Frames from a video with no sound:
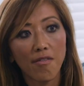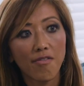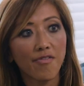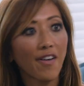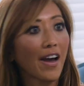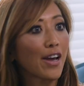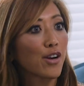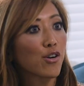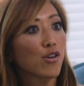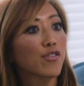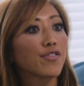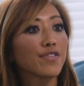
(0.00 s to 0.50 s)

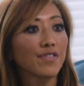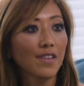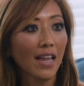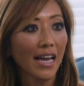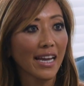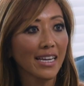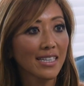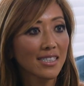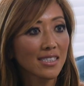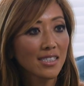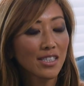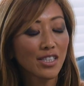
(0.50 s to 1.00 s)
fight or
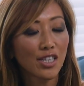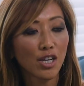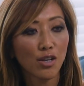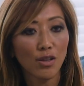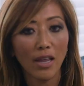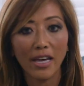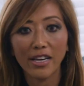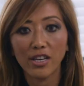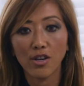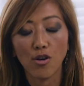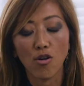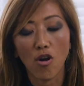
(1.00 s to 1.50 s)
flight. You know,
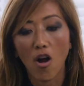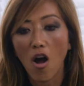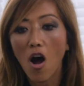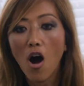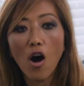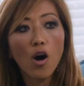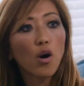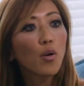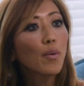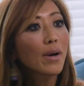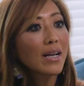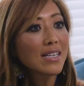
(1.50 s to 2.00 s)
like you're
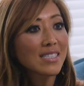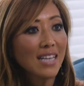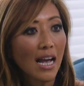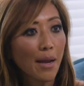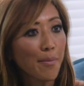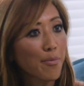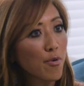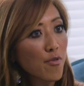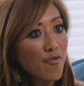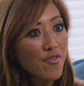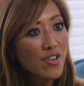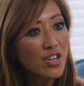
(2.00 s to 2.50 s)
always
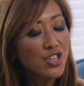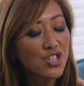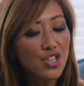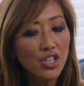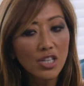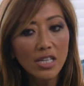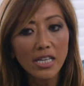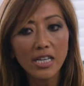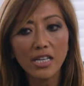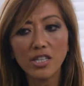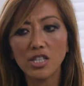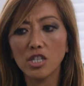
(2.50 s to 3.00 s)

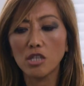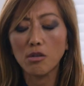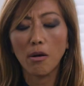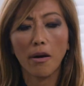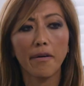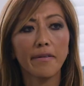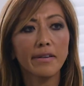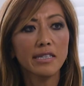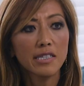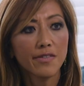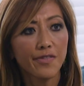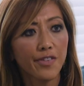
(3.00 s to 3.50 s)
hypervigilant, you
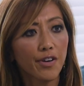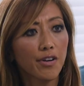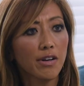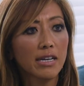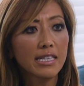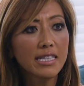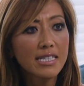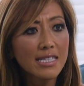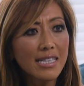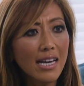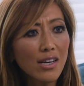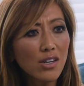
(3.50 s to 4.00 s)
always feel
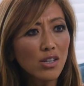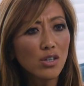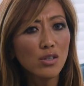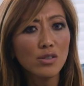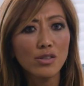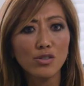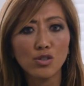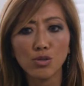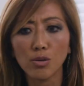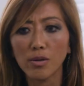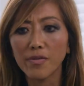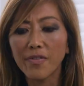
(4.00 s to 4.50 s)

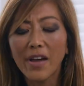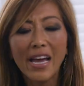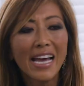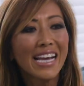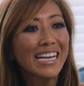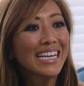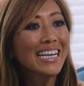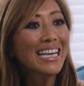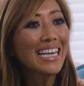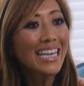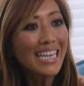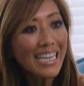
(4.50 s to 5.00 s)
unsettled, sort of
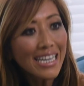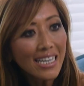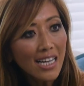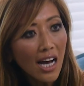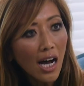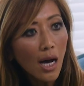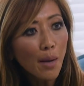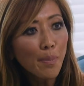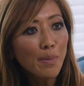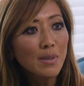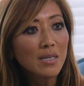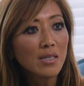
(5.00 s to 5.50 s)
keyed
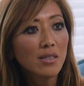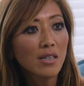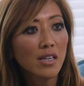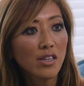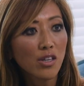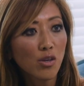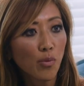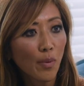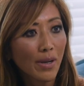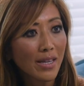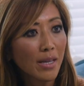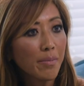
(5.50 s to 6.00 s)
up is
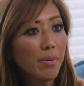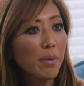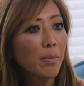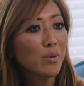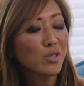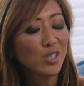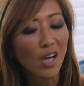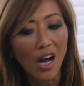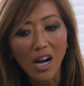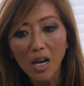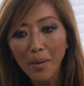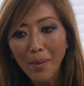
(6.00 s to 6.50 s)
another way that
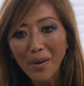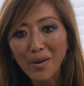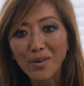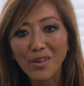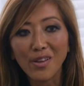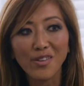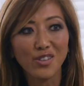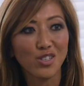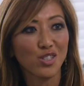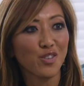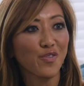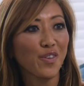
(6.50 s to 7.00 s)
people talk about it, or
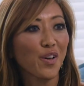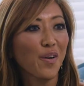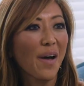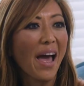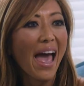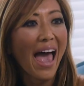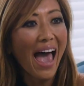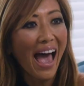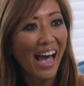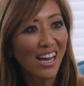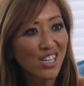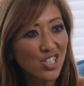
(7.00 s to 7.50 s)
they just feel
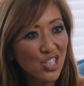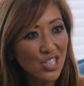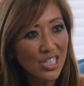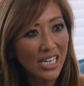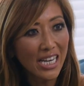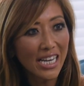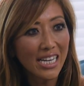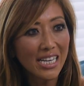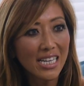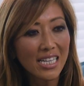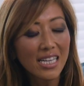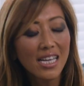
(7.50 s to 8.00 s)

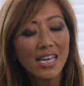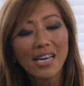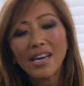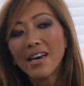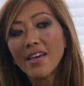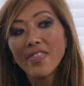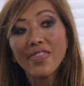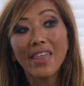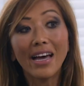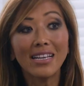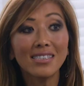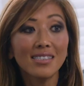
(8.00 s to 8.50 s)
agitated.
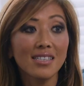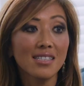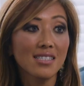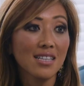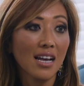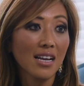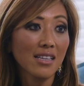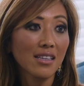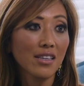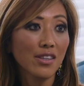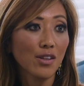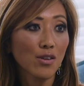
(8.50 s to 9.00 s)
That's a
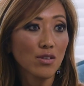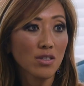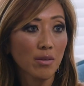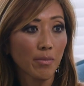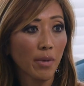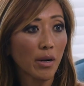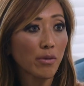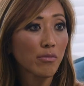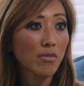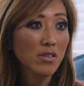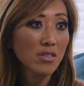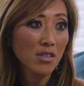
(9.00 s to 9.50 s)
sign that there's some
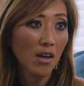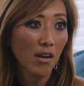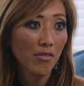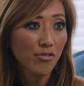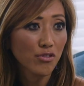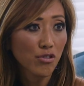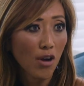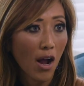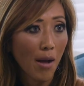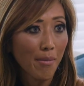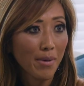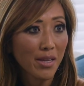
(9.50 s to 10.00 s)
unresolved
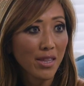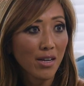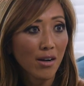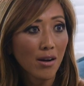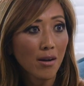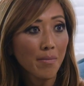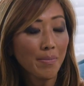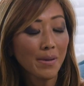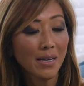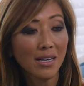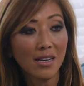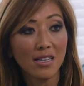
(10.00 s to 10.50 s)
trauma
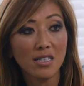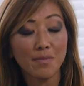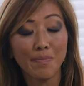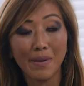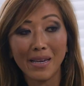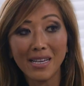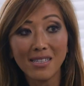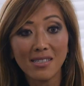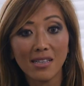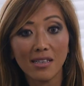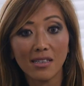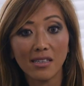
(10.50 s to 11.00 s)
there, because
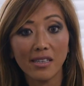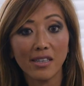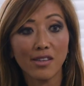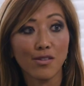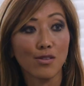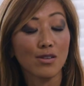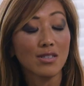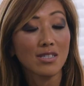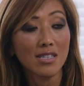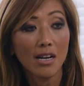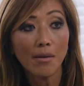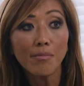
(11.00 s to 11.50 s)
basically
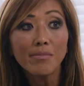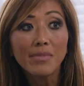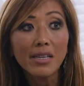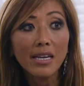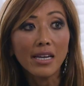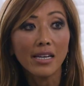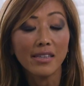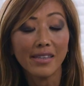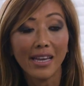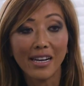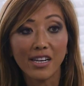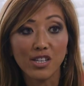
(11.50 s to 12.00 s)
there's
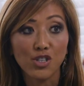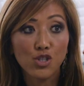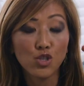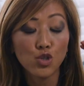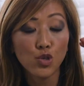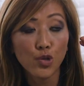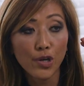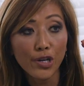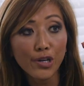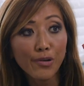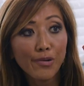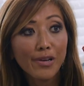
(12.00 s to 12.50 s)
something that is
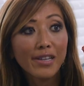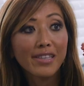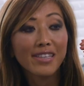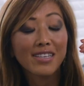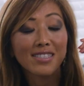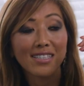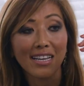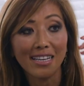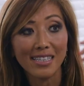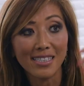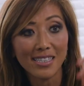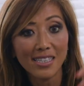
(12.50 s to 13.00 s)
triggering
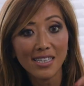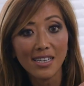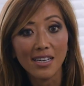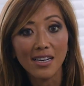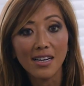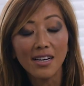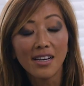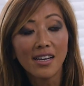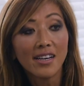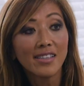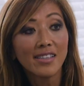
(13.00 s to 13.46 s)
this idea